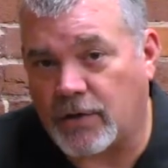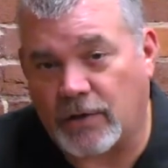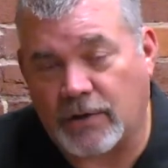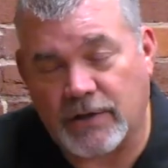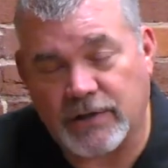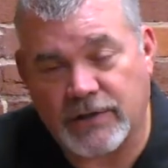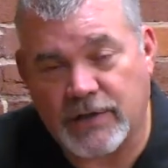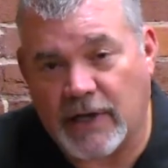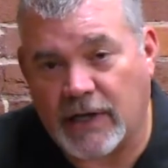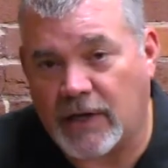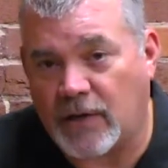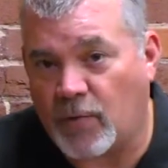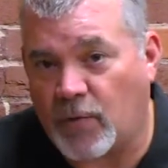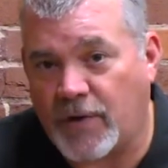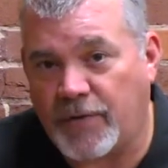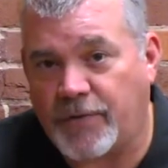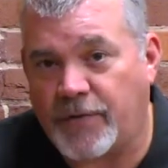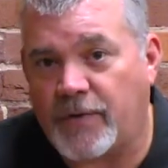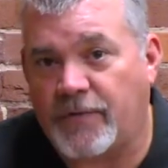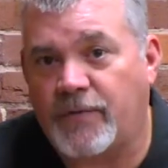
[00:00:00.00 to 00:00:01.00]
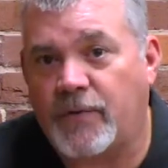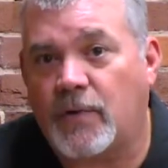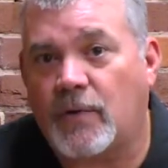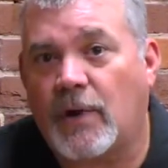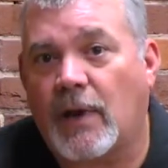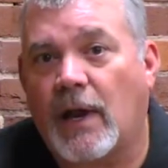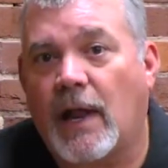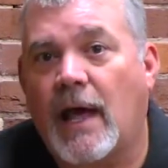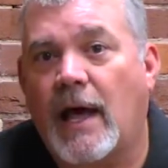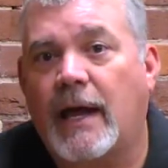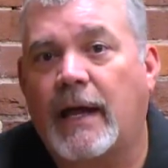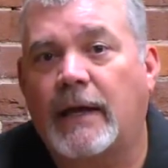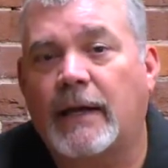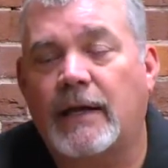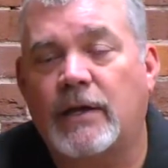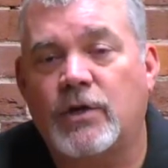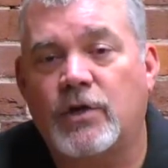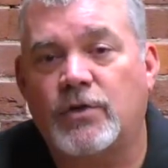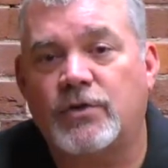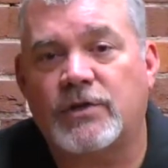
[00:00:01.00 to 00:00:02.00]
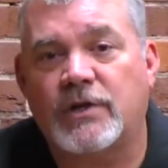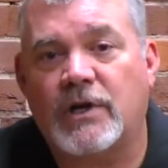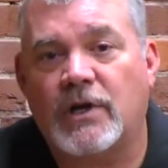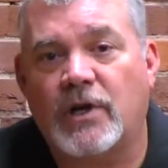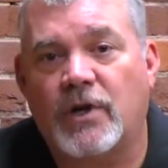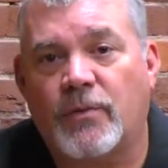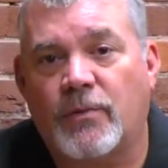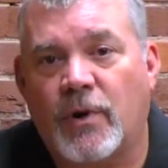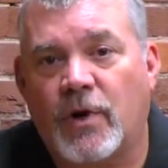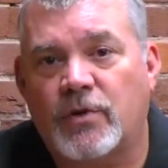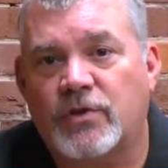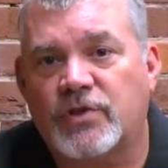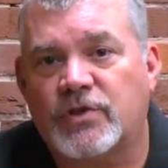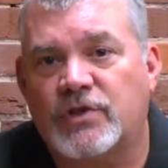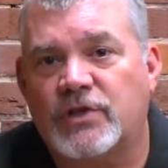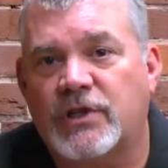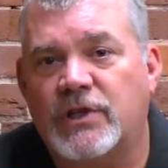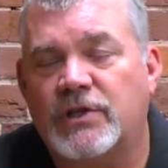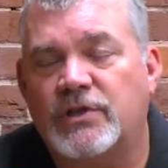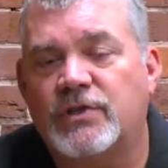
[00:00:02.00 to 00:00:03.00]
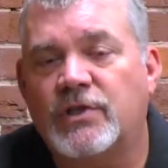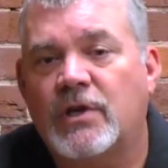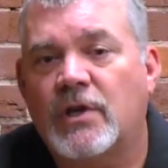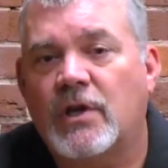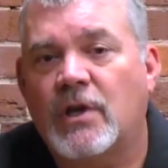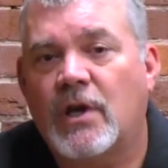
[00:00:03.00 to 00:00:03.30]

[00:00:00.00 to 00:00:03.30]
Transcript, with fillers: You can take it with you if you'd like and use it in emergencies,